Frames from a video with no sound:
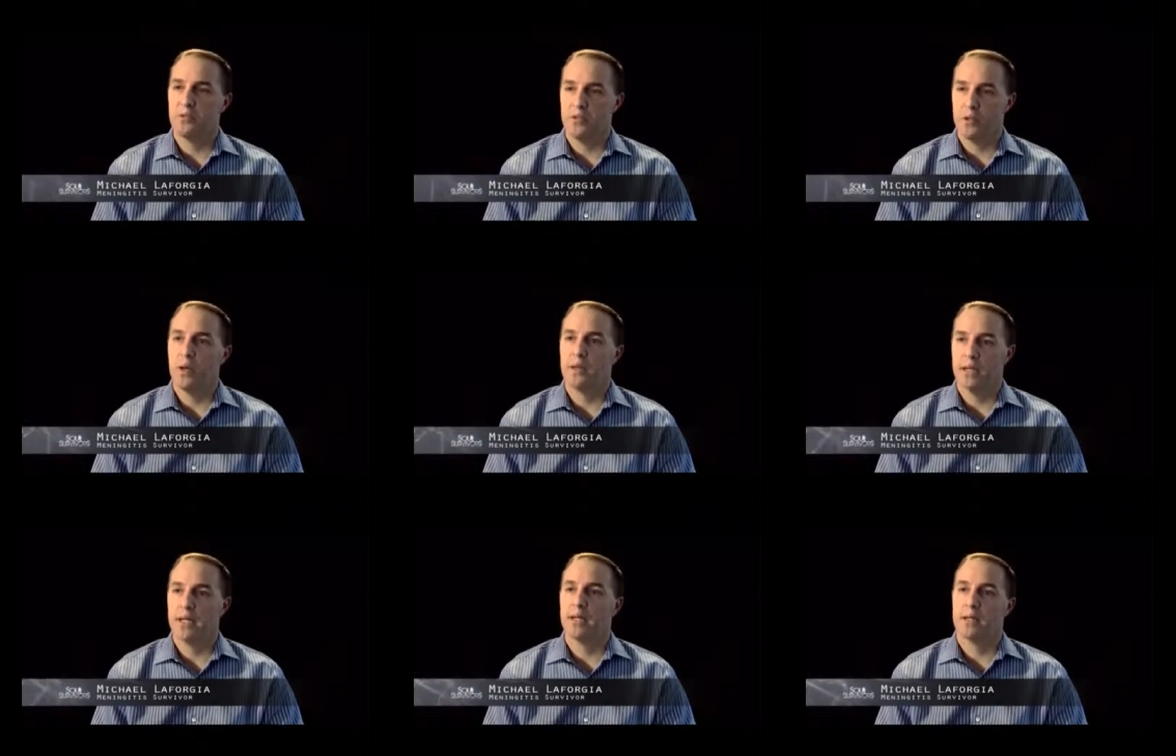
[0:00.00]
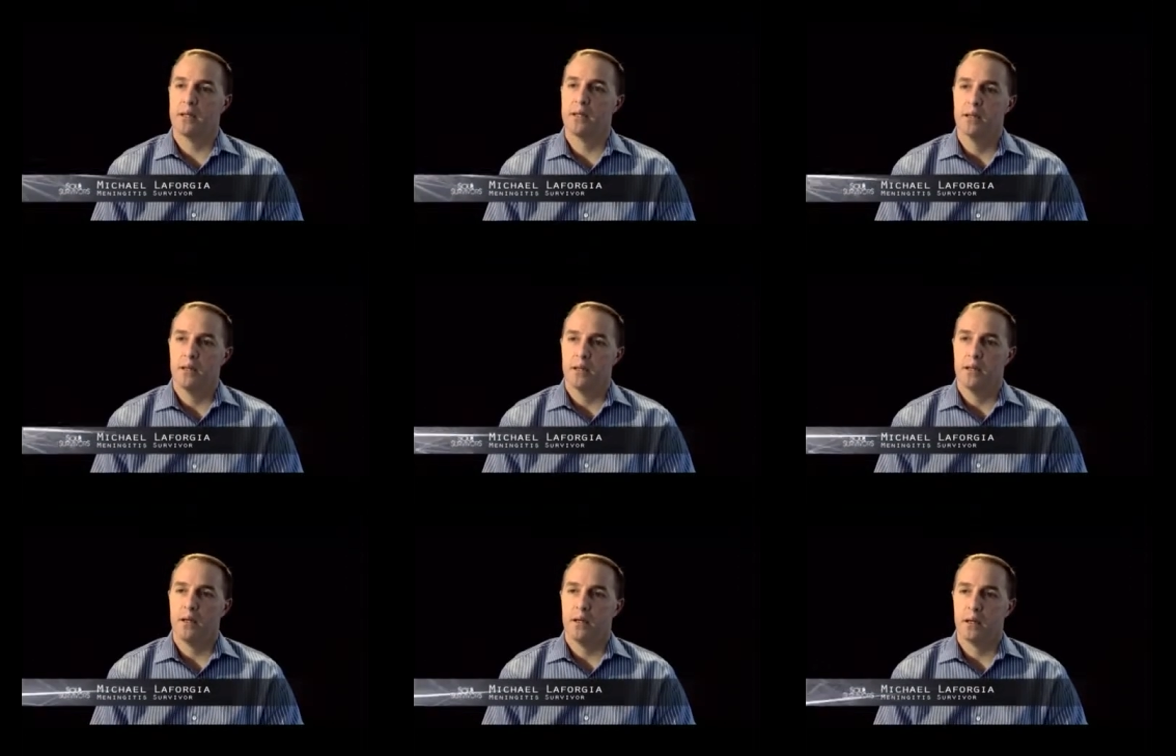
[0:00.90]
a few athletic
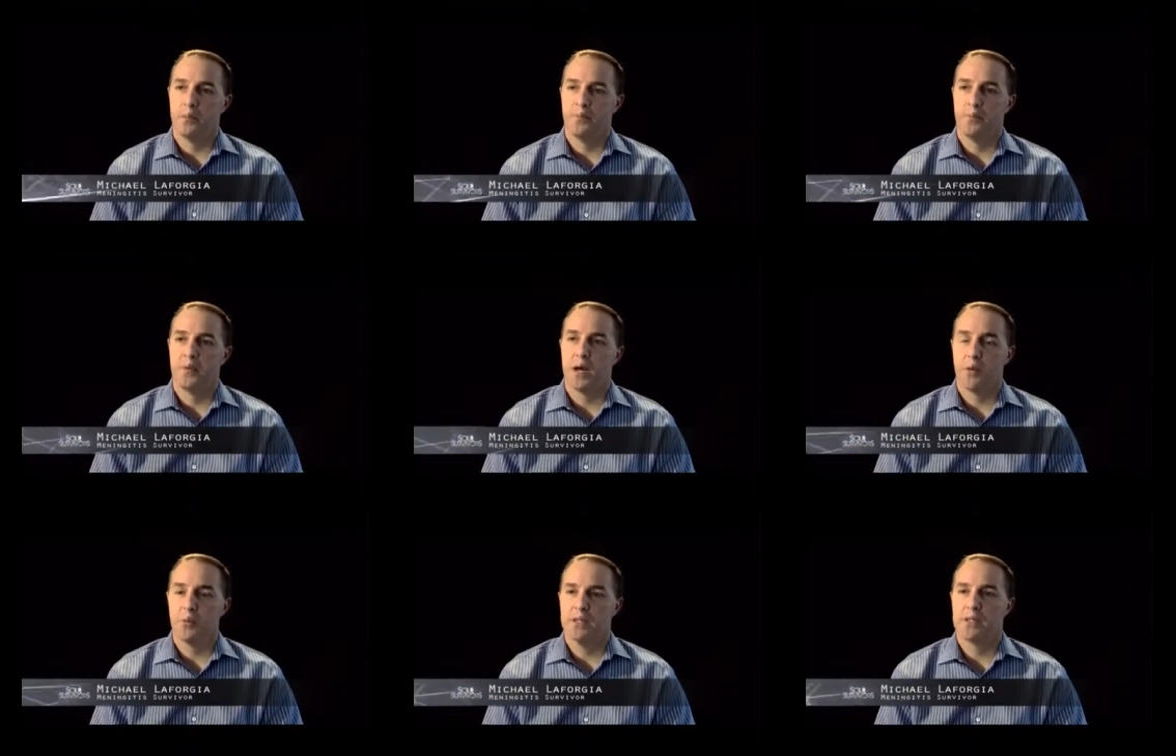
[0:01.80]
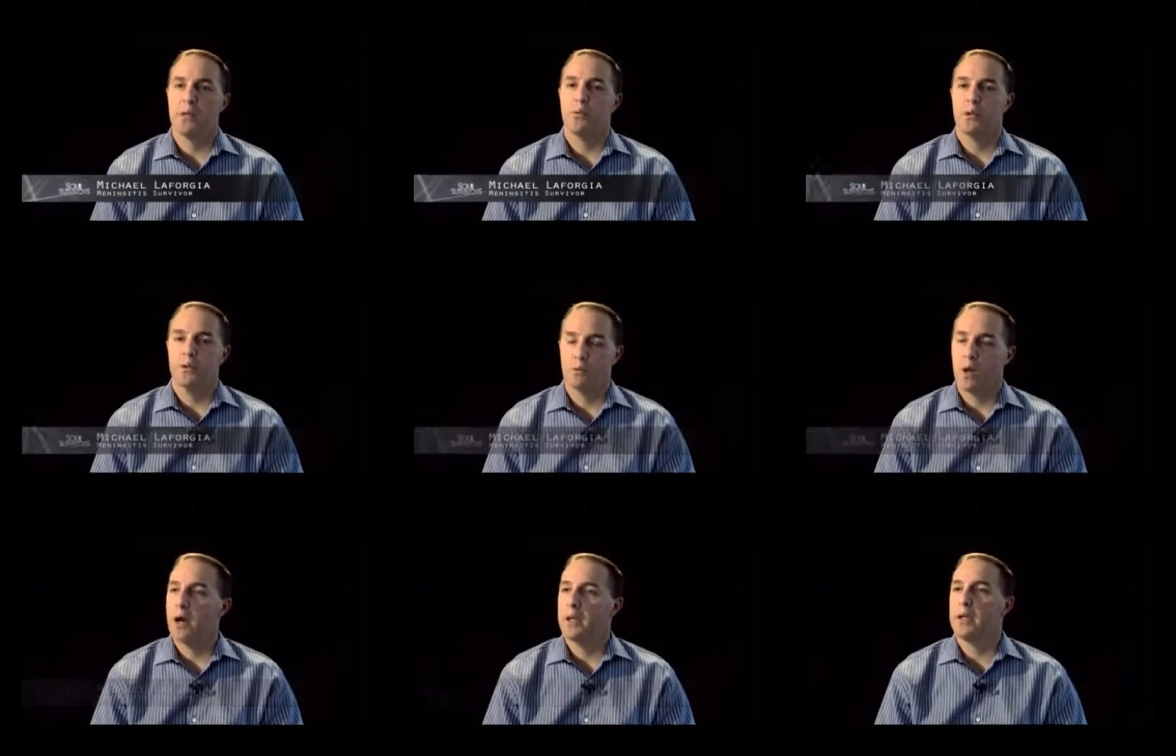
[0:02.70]
hobbies. I would
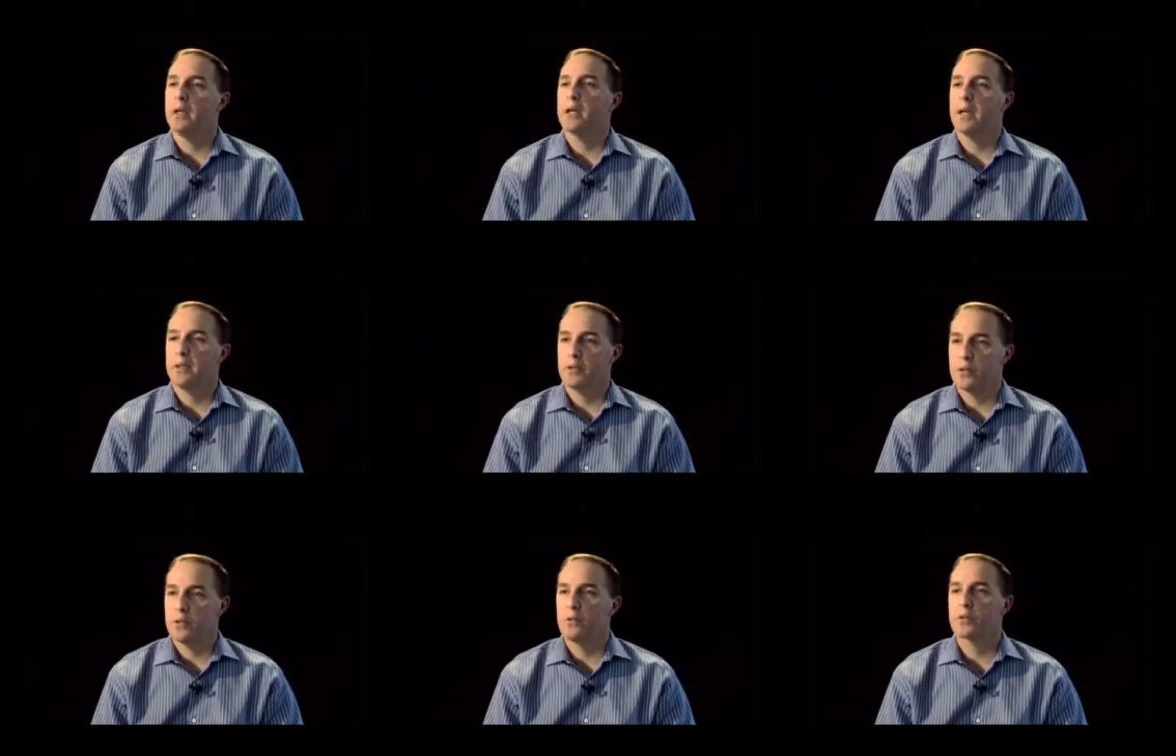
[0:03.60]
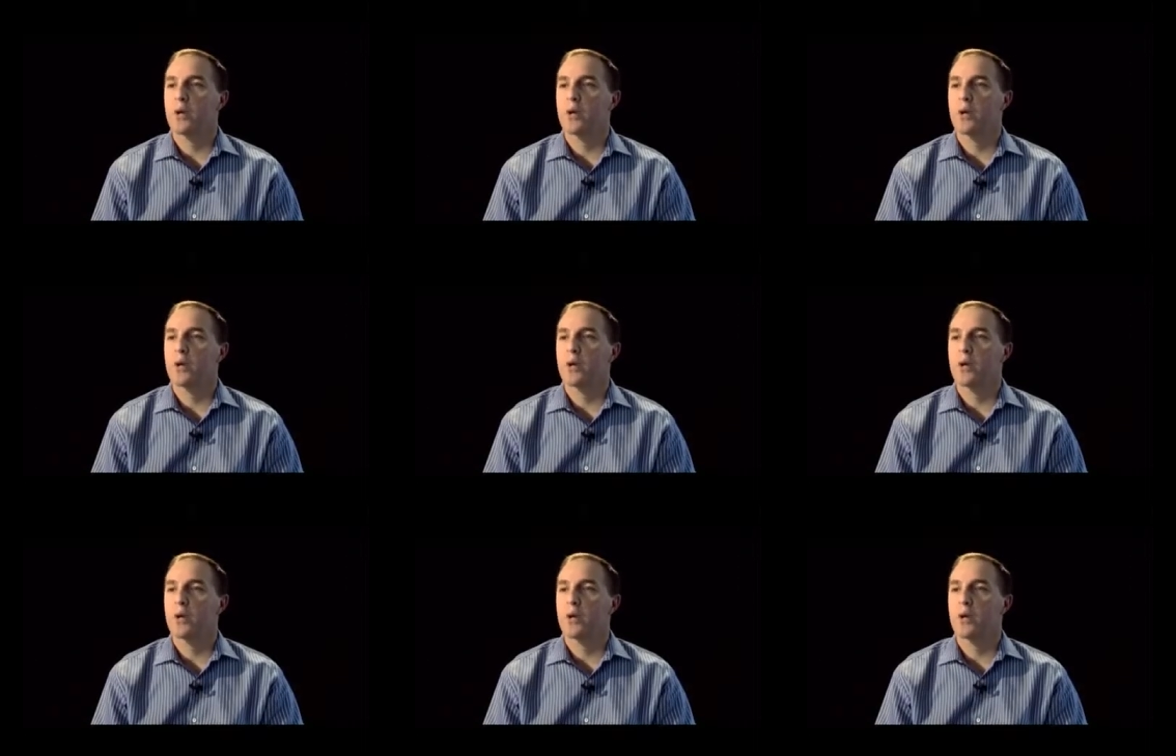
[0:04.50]
run and do